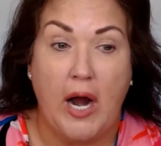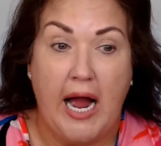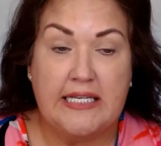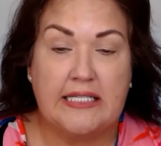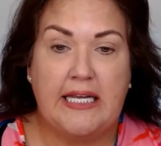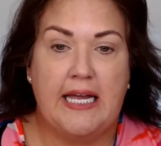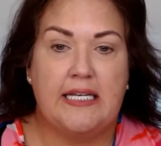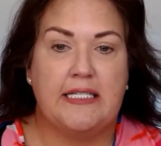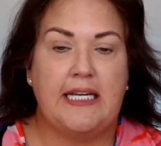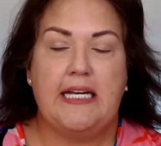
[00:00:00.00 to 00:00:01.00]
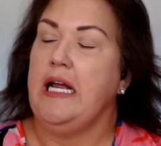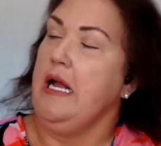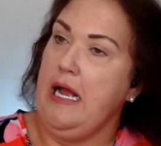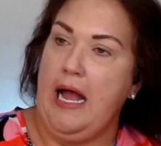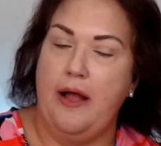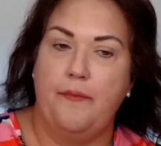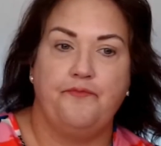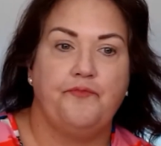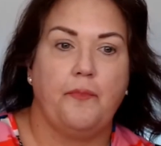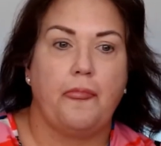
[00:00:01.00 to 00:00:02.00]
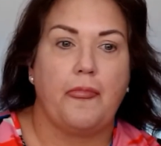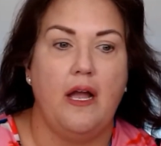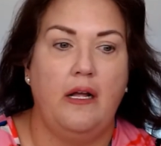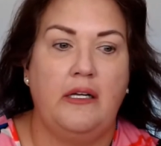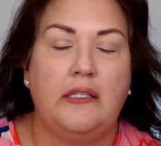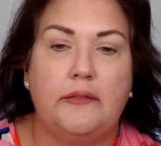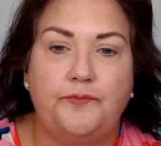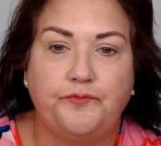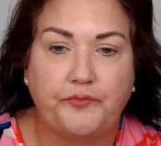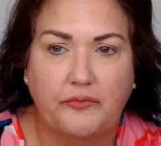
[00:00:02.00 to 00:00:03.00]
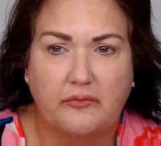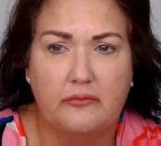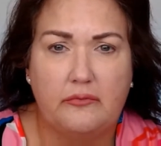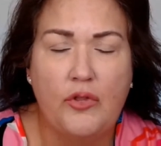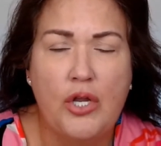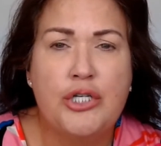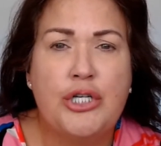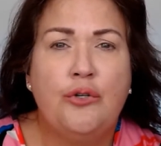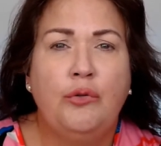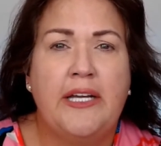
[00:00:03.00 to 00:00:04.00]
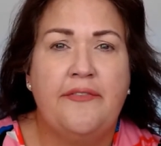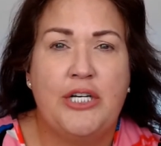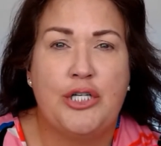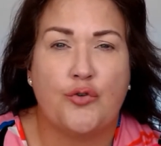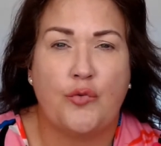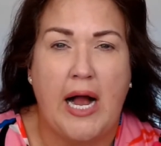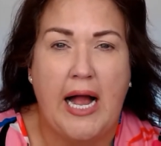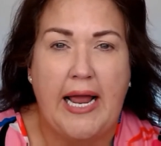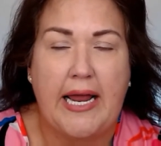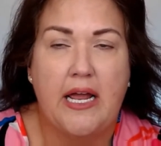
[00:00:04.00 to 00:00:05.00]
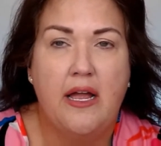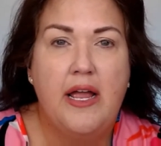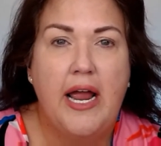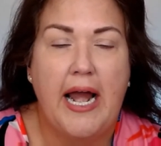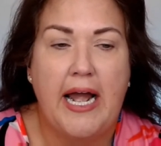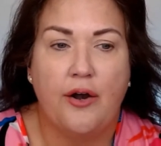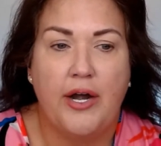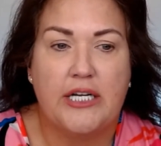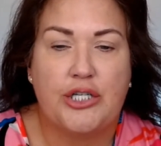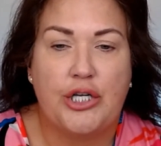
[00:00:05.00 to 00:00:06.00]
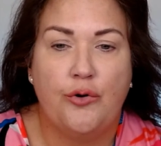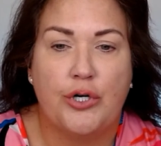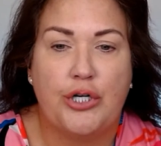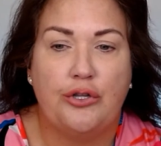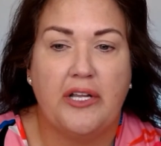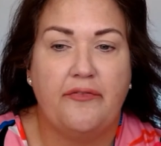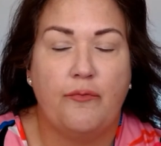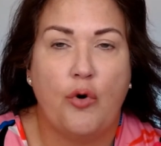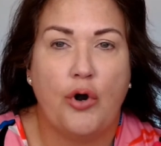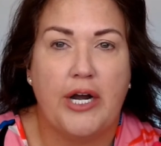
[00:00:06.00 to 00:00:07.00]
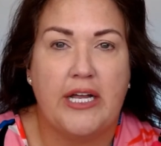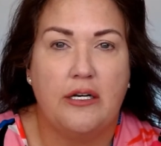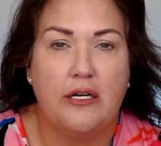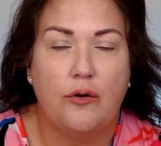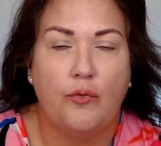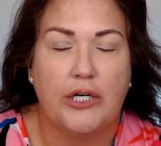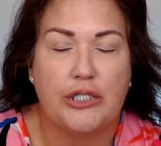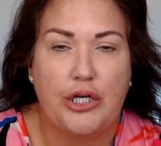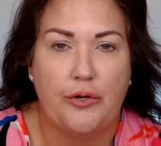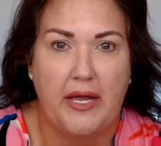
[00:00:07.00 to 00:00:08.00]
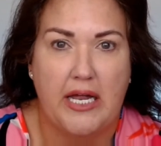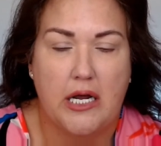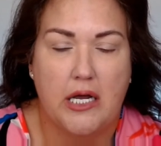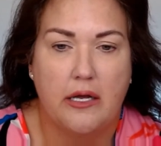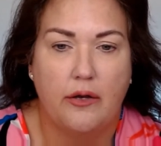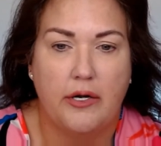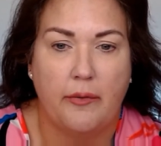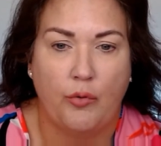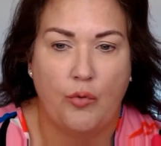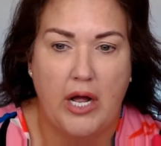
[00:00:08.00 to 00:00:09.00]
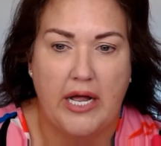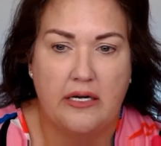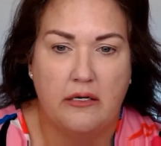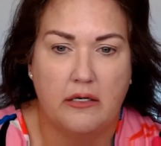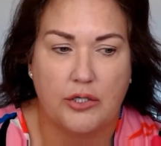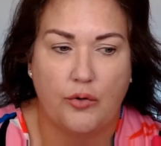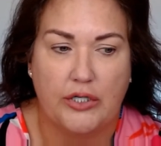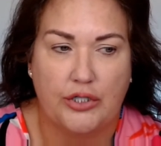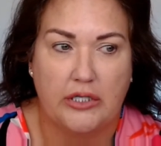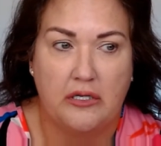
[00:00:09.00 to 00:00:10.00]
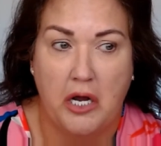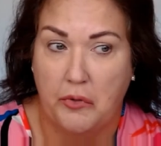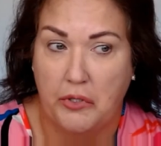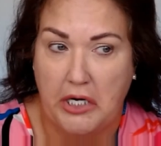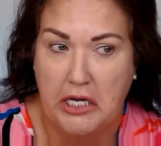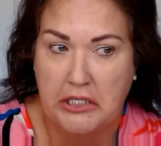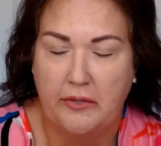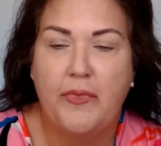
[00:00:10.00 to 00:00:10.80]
skin, Tina, do you live in a dry area too, or do you live more in where it's humid? Number one is a question I want to ask.